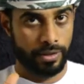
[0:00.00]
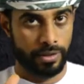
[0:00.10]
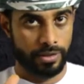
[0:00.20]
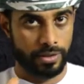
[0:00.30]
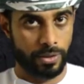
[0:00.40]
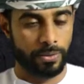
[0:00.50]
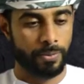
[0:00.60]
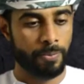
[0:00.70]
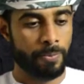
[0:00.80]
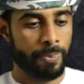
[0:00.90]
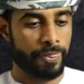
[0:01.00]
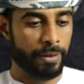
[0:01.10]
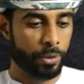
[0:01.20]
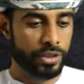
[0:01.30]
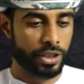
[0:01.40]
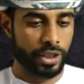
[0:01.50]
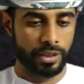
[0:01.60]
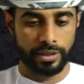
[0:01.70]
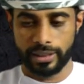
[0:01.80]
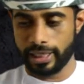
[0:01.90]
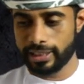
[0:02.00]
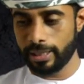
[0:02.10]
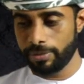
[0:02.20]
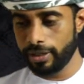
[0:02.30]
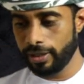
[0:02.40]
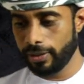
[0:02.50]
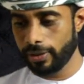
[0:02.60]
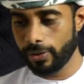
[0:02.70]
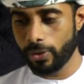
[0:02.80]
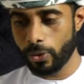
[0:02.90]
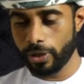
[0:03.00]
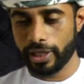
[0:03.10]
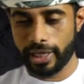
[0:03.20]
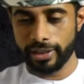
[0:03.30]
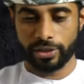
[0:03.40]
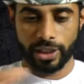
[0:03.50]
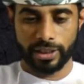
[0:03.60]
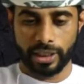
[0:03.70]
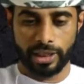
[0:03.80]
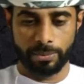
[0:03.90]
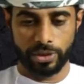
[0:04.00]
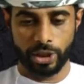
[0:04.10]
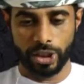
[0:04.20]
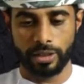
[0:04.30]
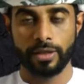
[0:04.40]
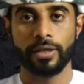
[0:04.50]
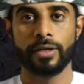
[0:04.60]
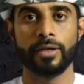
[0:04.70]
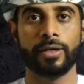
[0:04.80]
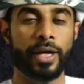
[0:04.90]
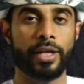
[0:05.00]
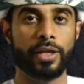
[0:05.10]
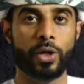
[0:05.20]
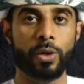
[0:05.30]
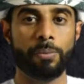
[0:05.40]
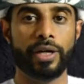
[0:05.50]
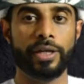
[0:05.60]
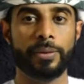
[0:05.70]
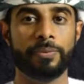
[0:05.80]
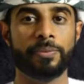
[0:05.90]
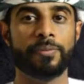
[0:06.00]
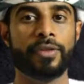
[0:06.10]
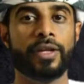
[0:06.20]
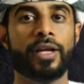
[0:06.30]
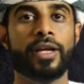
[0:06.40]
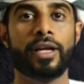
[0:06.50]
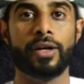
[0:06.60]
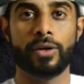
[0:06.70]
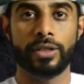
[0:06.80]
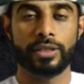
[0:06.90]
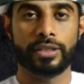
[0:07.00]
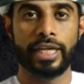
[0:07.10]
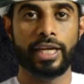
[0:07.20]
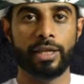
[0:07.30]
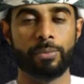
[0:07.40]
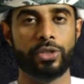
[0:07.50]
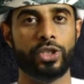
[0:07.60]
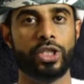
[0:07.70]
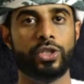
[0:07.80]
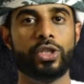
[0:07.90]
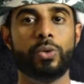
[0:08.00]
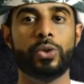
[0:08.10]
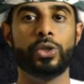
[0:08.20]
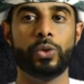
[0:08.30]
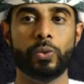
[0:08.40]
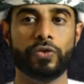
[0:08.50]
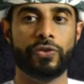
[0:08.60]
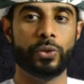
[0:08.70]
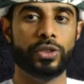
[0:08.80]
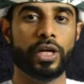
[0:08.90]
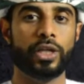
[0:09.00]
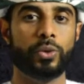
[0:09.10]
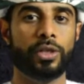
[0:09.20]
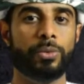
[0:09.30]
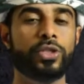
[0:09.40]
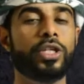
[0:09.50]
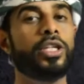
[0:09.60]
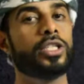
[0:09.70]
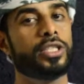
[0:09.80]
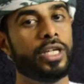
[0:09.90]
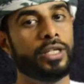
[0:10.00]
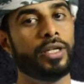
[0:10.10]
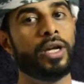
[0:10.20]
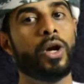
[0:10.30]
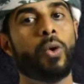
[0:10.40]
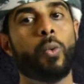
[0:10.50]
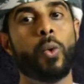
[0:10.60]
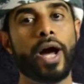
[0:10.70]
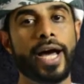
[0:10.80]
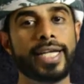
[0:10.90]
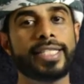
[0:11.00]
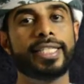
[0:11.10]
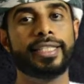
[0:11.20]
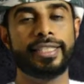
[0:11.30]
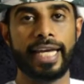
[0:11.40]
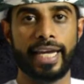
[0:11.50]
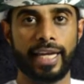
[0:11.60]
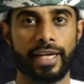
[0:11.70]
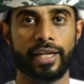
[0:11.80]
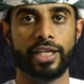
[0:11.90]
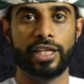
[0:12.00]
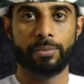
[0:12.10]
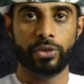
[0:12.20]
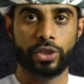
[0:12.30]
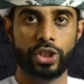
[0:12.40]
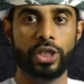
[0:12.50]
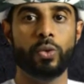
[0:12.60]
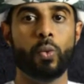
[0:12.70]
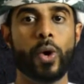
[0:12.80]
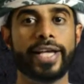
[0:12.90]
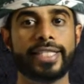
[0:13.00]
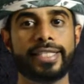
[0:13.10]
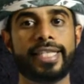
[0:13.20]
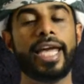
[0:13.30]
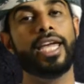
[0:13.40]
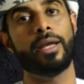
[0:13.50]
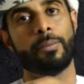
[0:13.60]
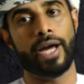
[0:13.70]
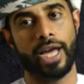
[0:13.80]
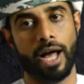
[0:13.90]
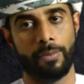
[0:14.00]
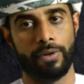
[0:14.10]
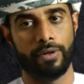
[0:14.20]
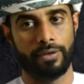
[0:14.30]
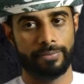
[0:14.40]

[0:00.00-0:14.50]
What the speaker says: So the position takes something, or the country take the position? The company take the position. So if you start with the position, it said was taken. The position was taken by Apple.